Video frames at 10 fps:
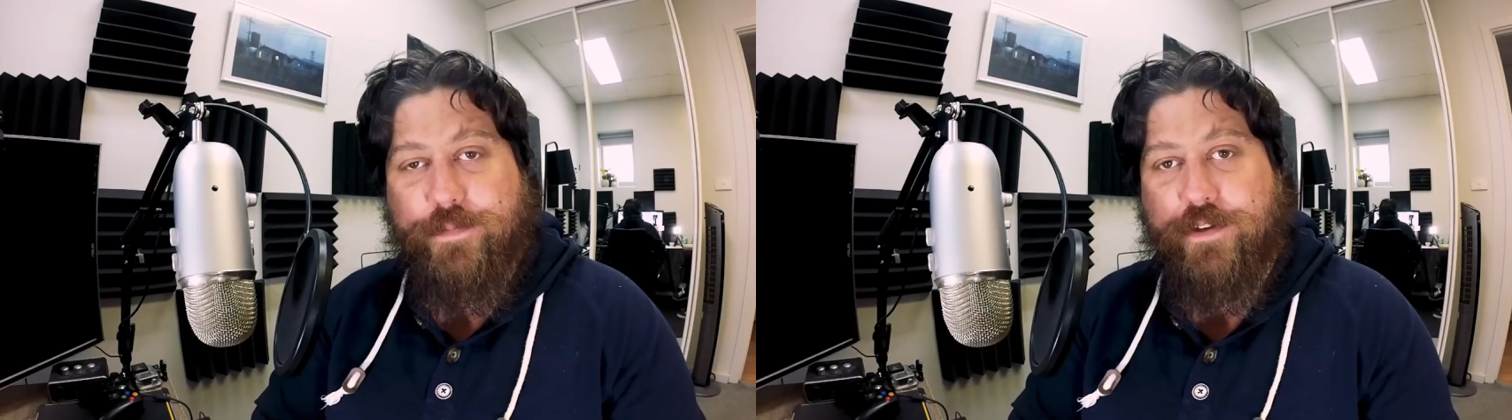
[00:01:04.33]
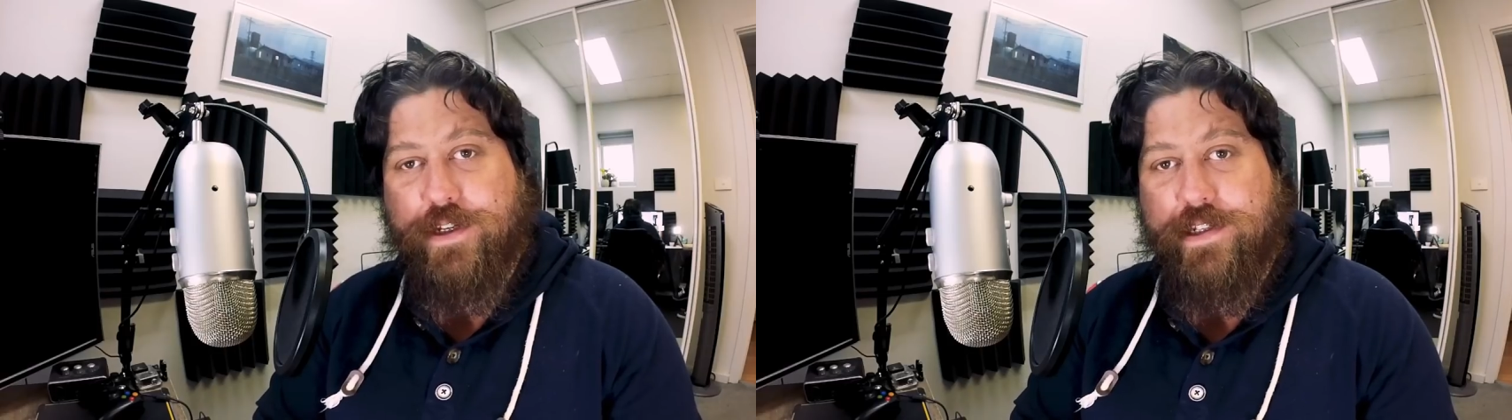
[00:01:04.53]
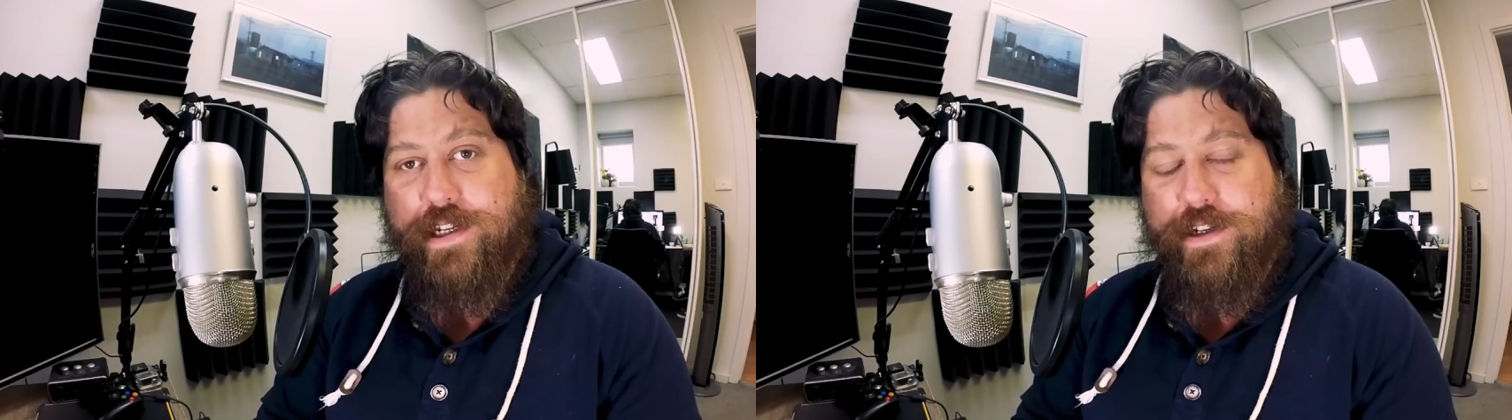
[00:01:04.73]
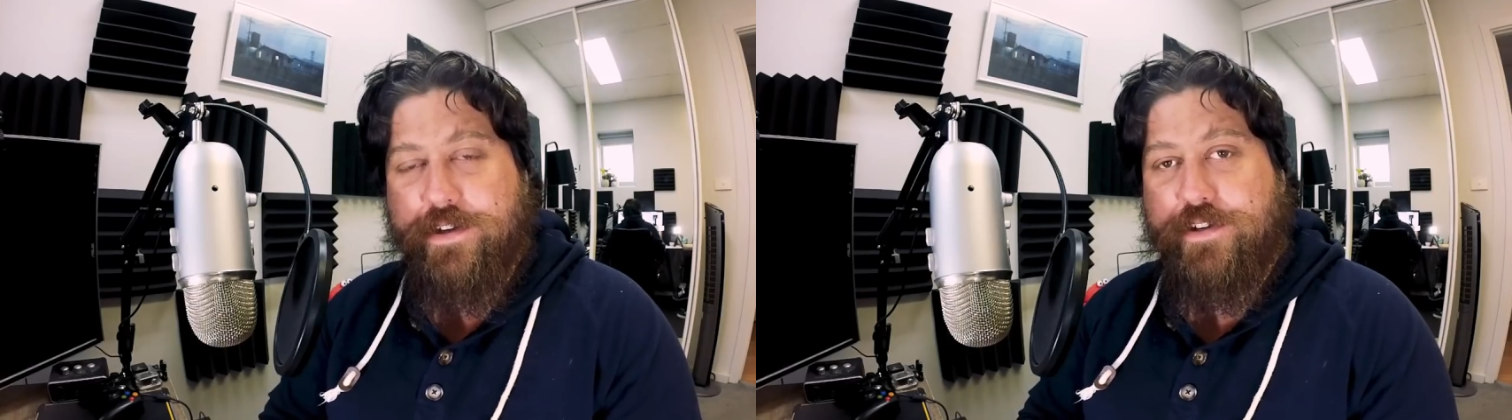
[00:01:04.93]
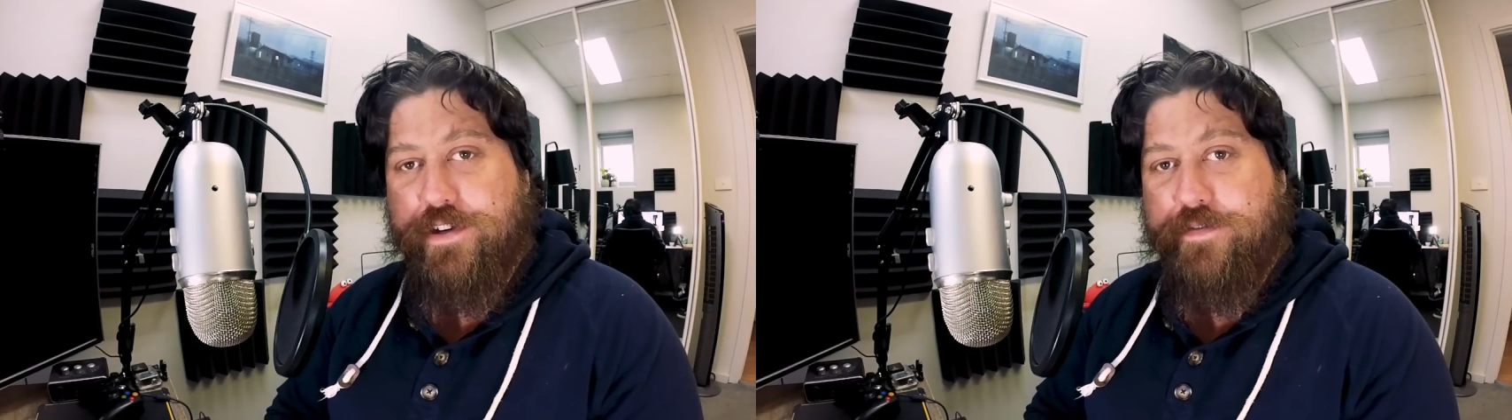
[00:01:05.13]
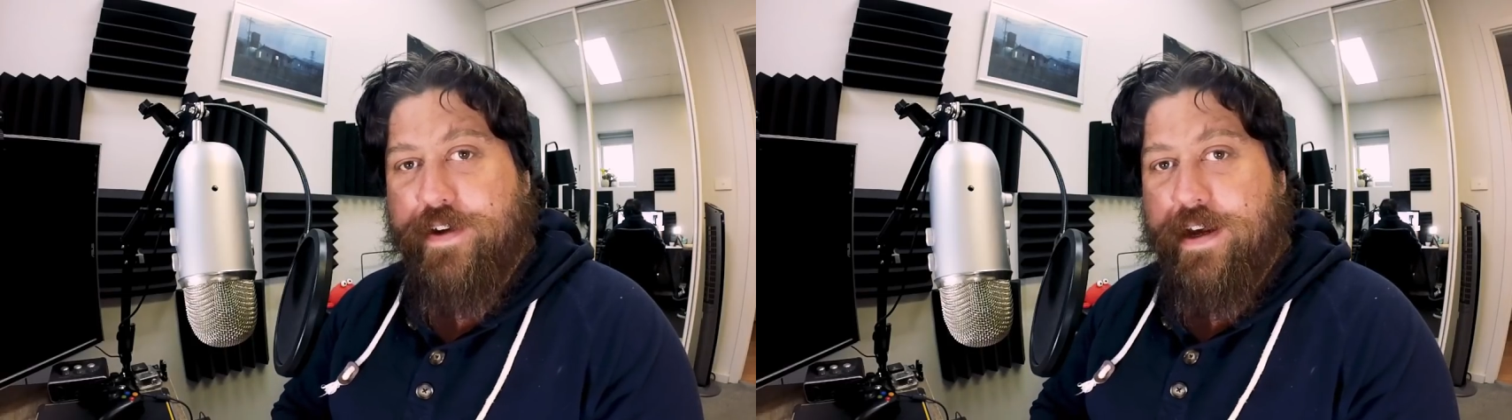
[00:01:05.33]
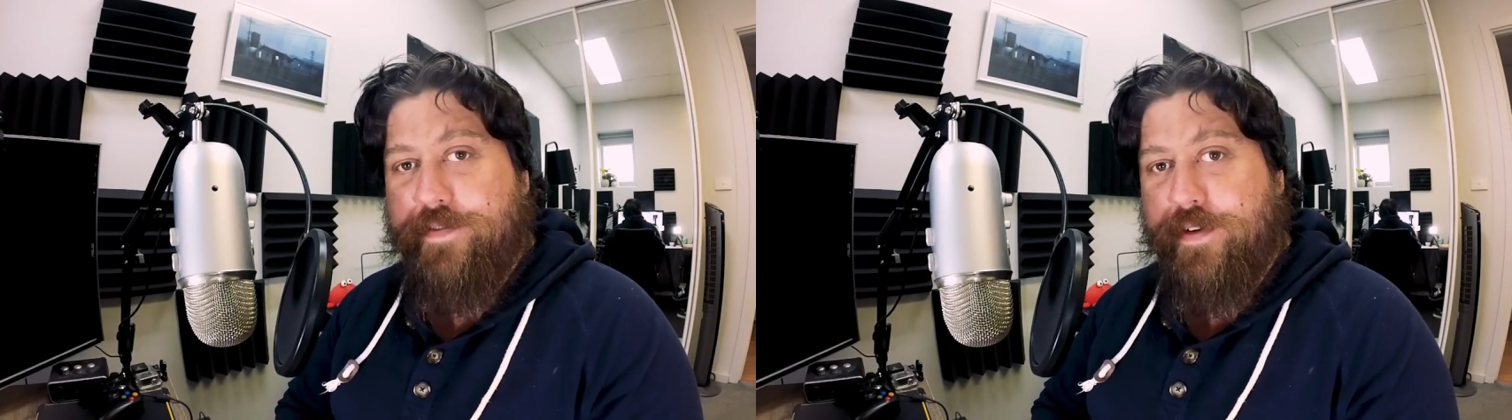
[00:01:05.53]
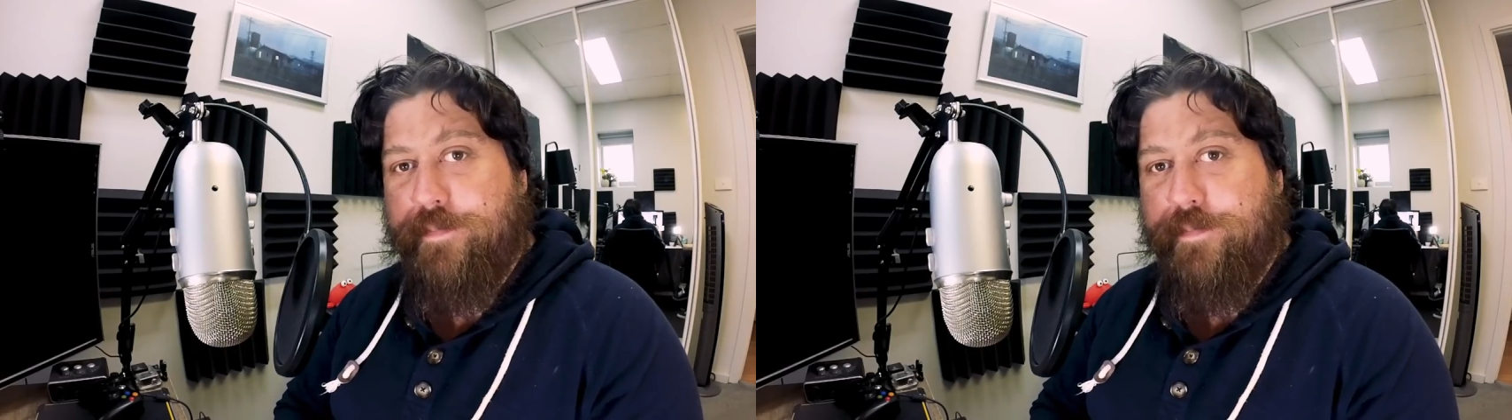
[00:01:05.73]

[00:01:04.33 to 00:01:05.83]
and will continue to do forever.